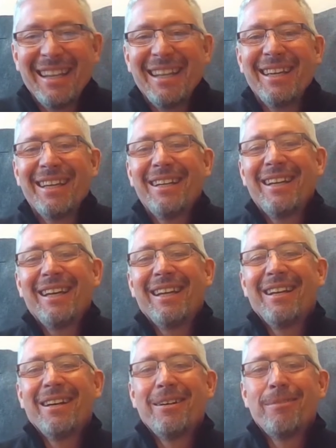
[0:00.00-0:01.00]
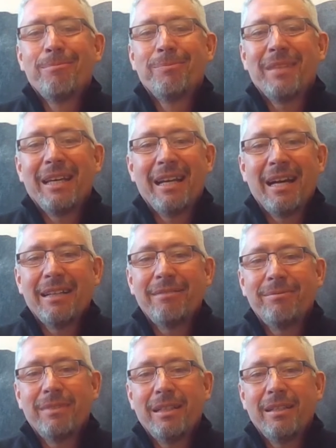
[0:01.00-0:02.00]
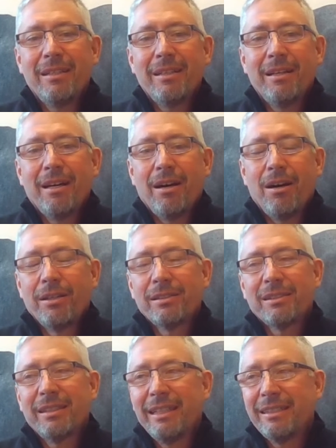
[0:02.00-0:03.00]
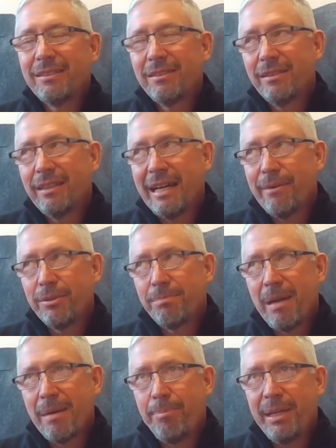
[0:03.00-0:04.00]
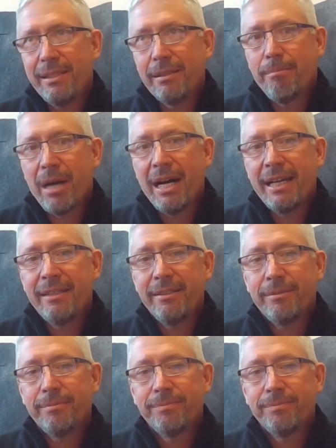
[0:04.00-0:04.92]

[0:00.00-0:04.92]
I did. And I honestly, that was my peace of mind,